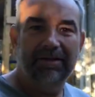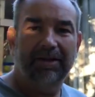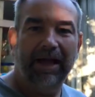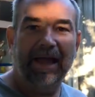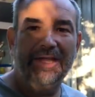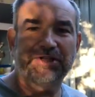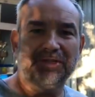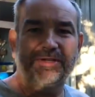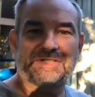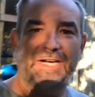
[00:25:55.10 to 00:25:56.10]

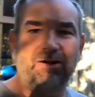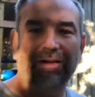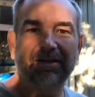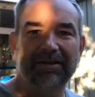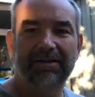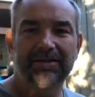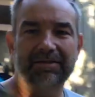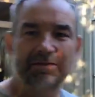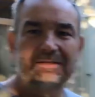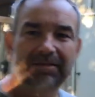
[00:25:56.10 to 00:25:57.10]
Acer Sarah?
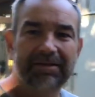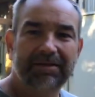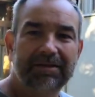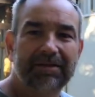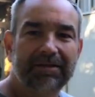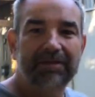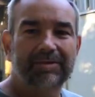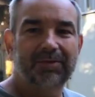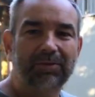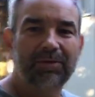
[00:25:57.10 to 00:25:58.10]

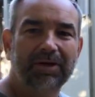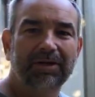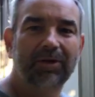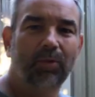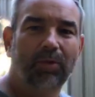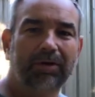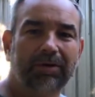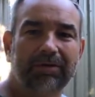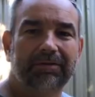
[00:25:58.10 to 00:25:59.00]
What in the world?